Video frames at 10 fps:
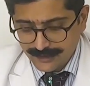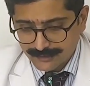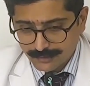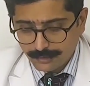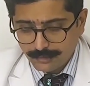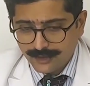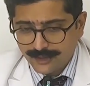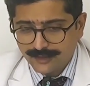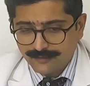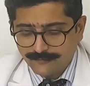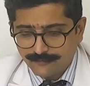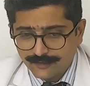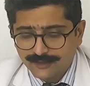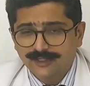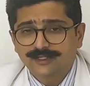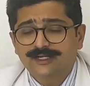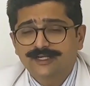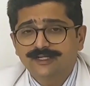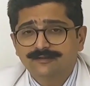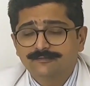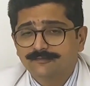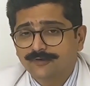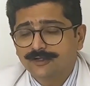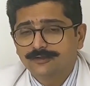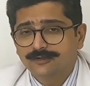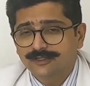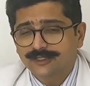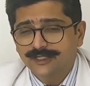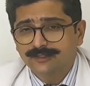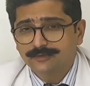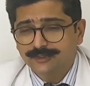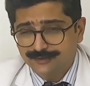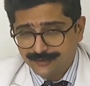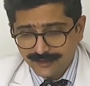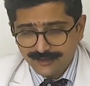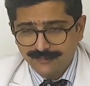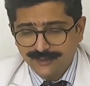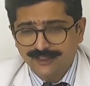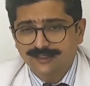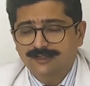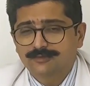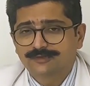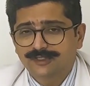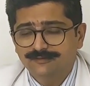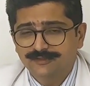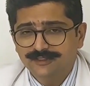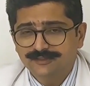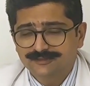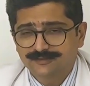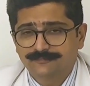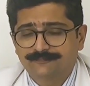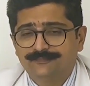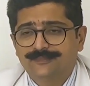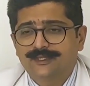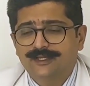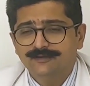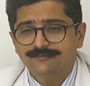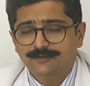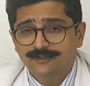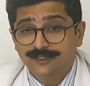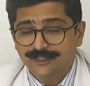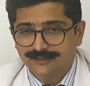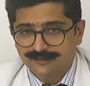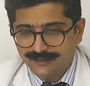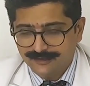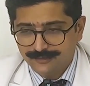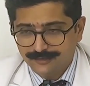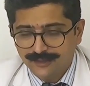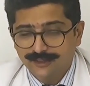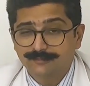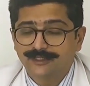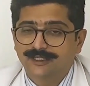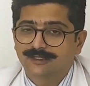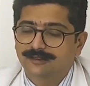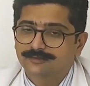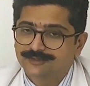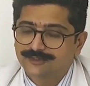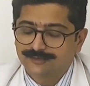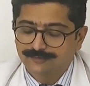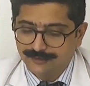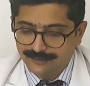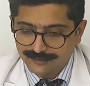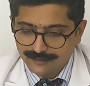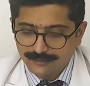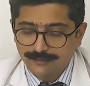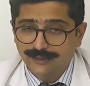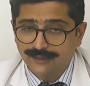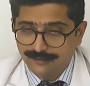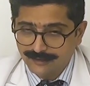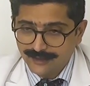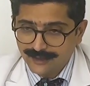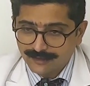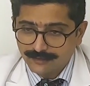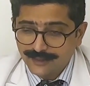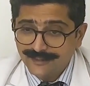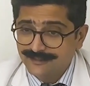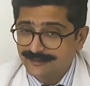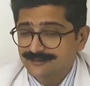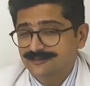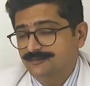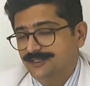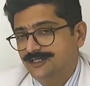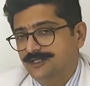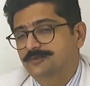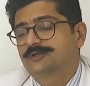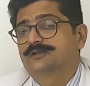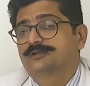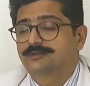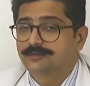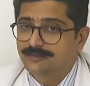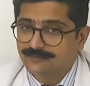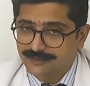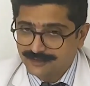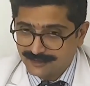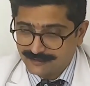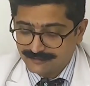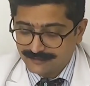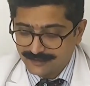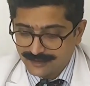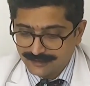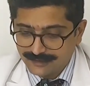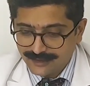So for a grade 1 or a grade 2 injury, it may take around 3 weeks, and for a grade 3 injury, it may take around 6 weeks to heal. Now healing doesn't mean that you return to your function after that.